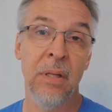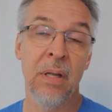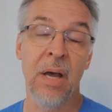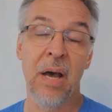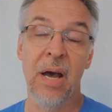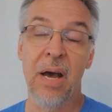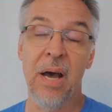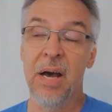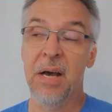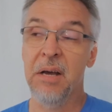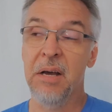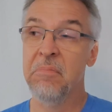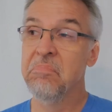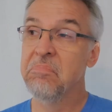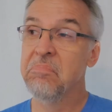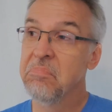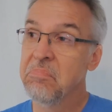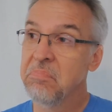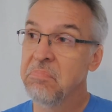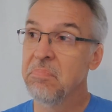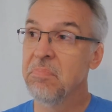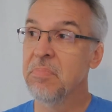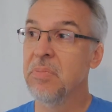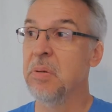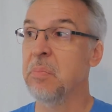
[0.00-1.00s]
Uh,
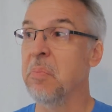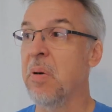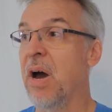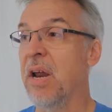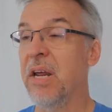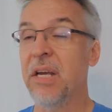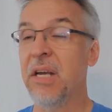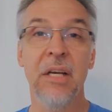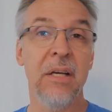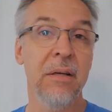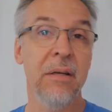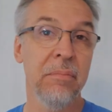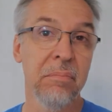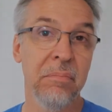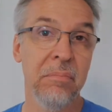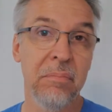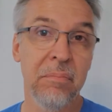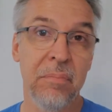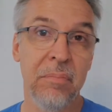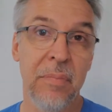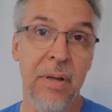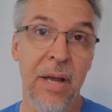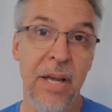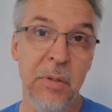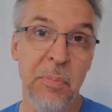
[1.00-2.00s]
mnemonica
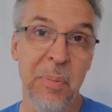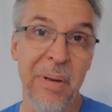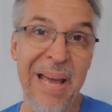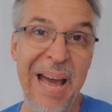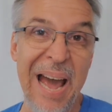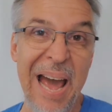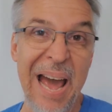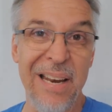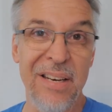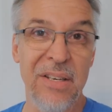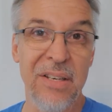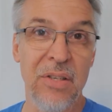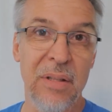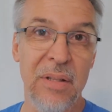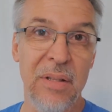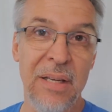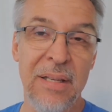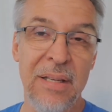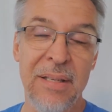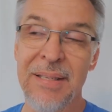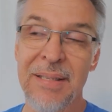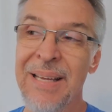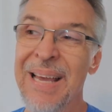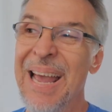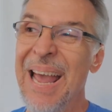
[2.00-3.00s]
has been added to
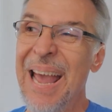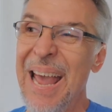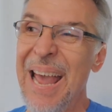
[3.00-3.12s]
this,